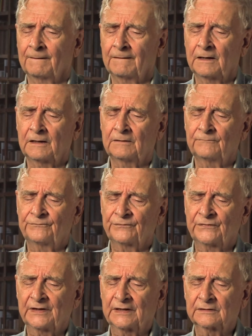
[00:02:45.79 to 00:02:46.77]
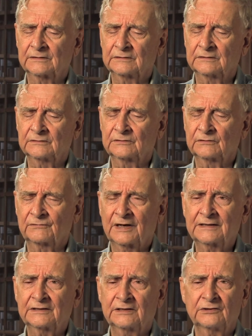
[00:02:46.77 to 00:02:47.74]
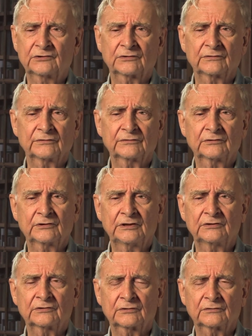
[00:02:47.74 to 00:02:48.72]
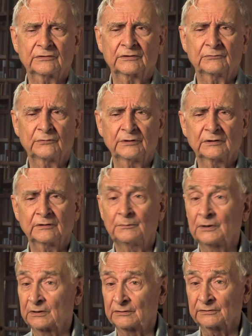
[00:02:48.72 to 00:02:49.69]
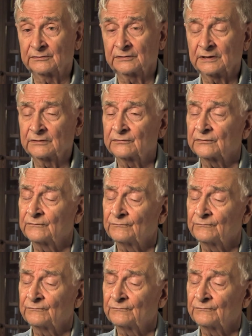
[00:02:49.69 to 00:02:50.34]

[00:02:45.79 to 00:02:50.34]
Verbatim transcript: Um, that the right teacher is a teacher that will, among other things,